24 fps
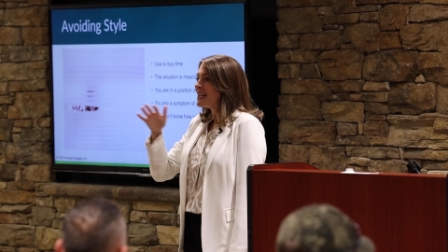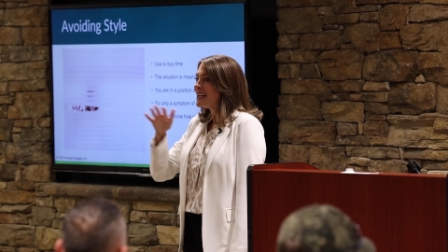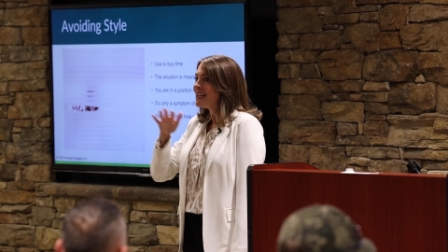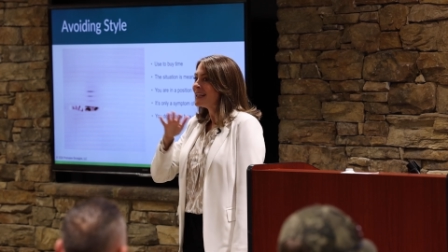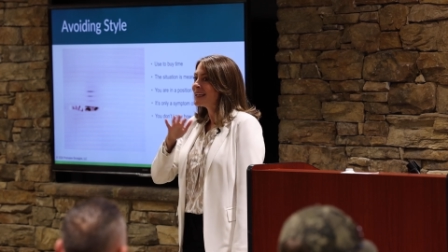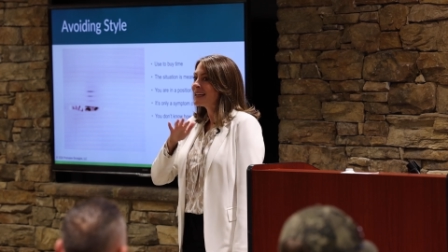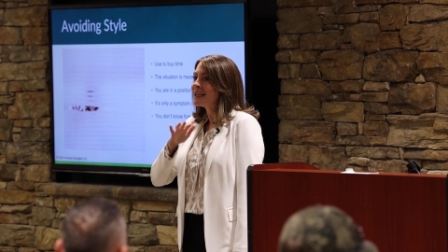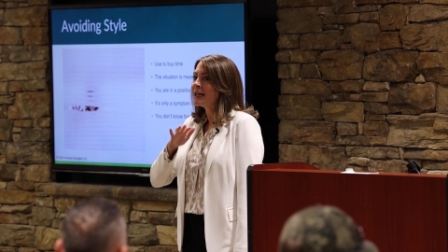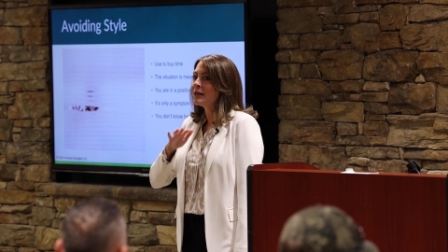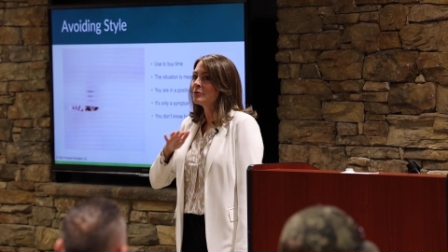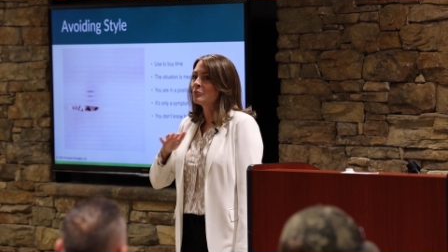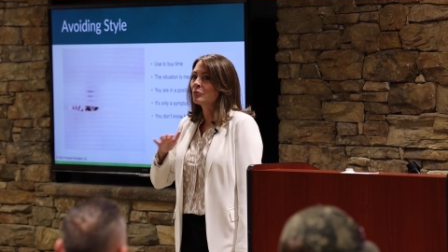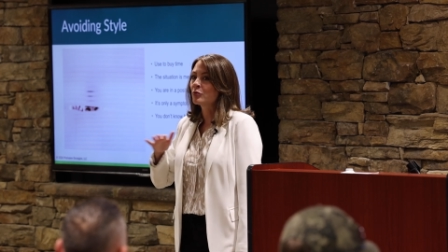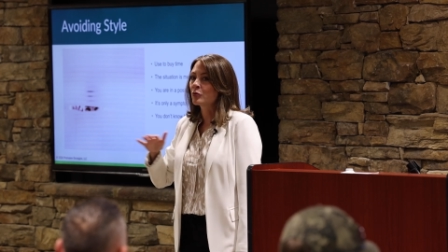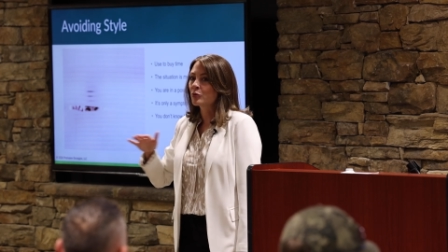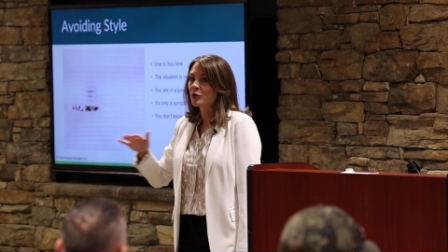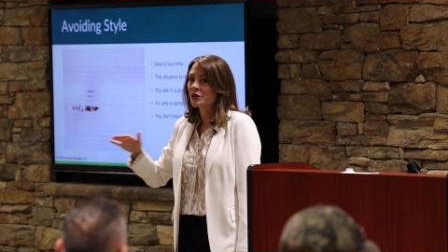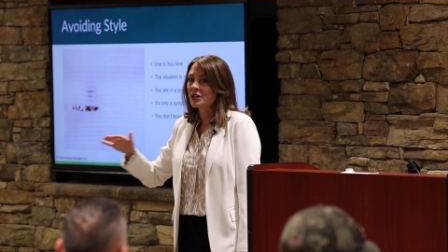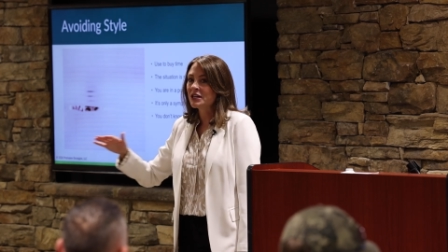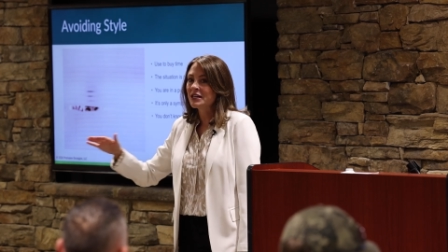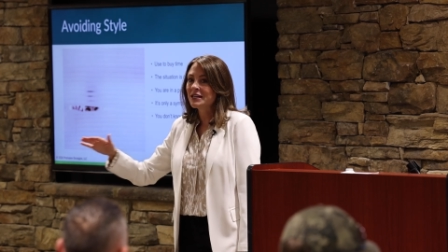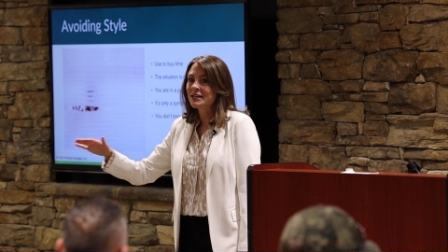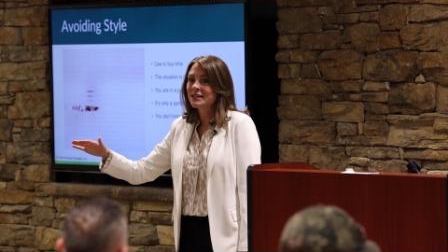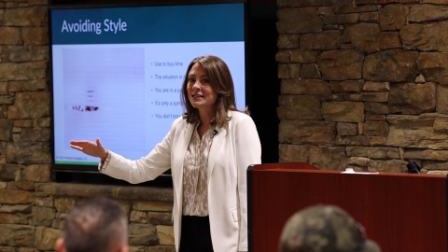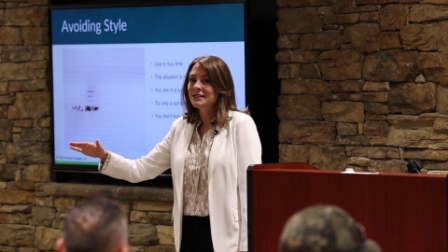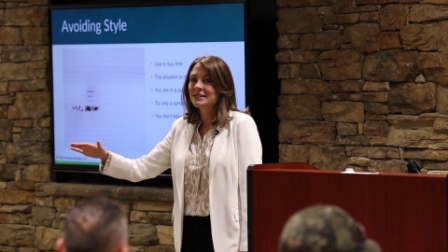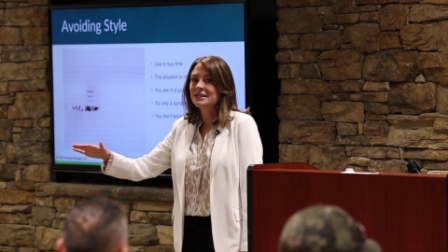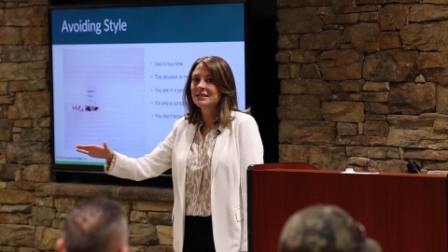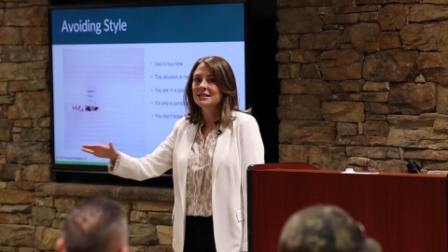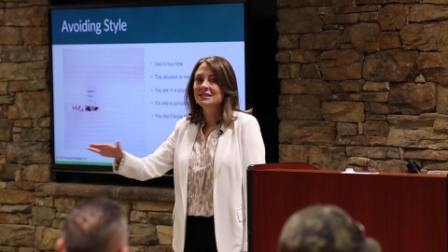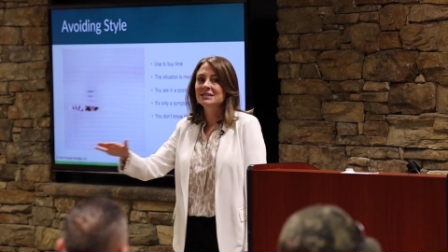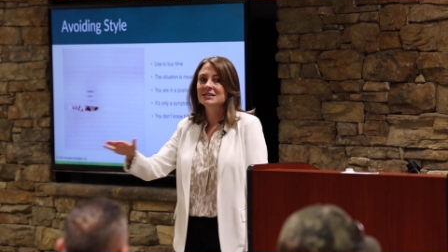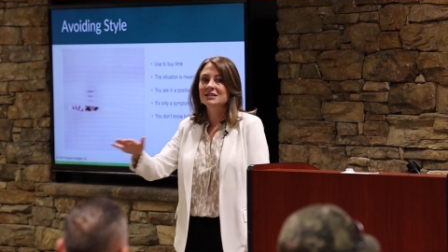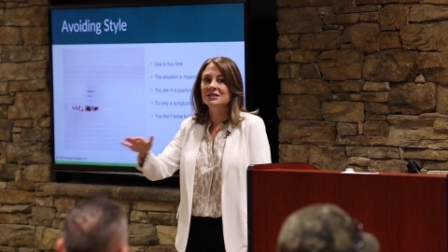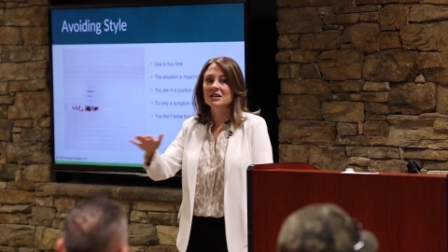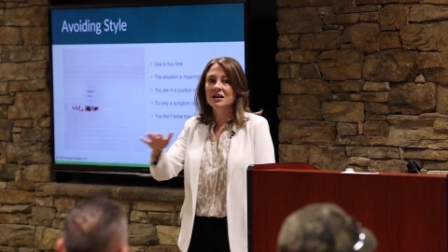It can breed
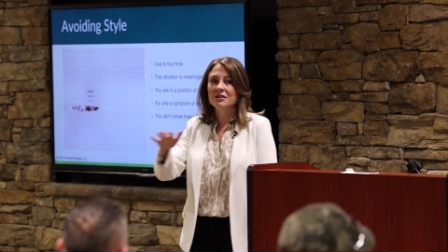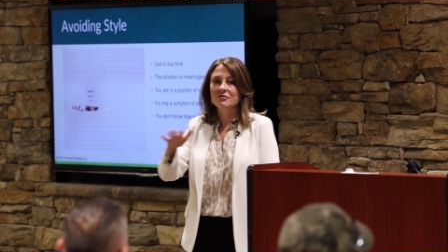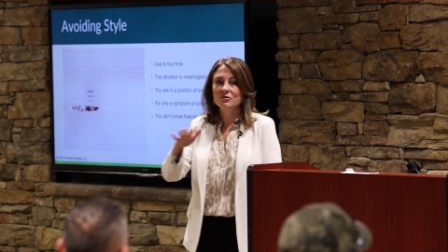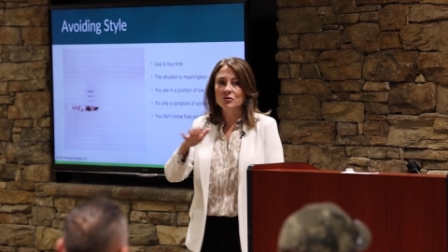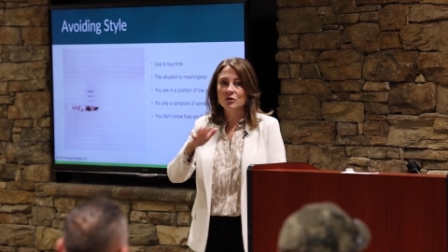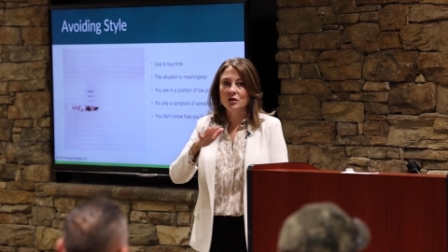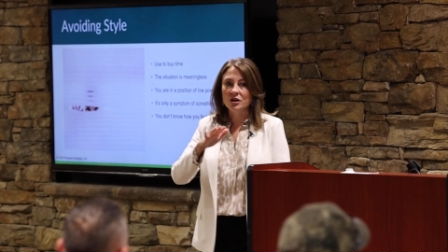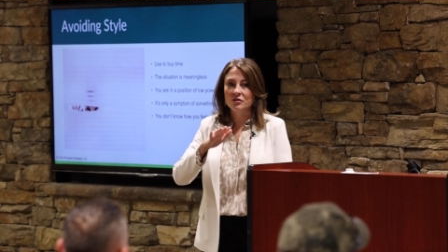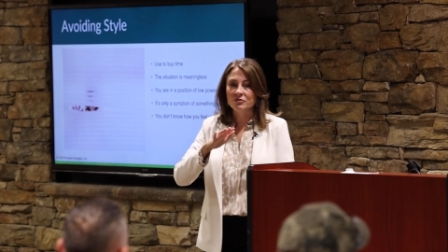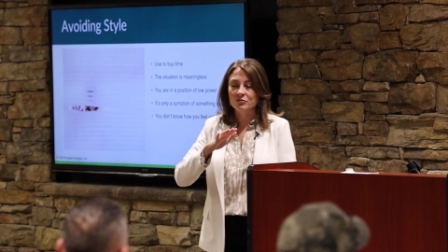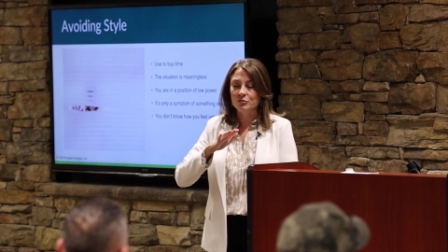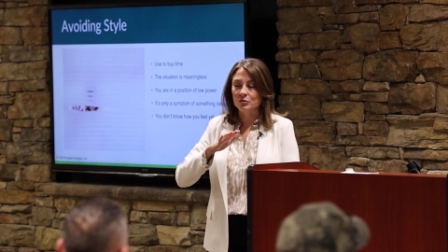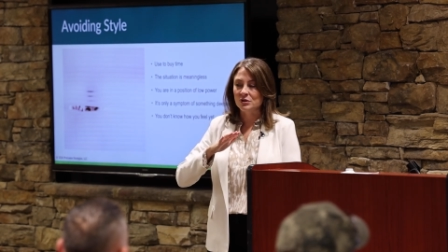this level of